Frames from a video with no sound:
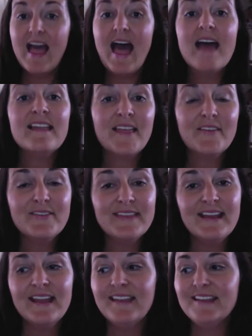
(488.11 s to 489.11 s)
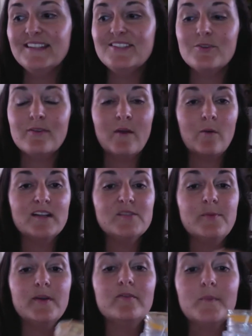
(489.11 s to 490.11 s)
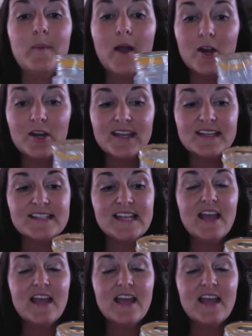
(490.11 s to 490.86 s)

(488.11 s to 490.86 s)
Another thing I like to do that works well for parties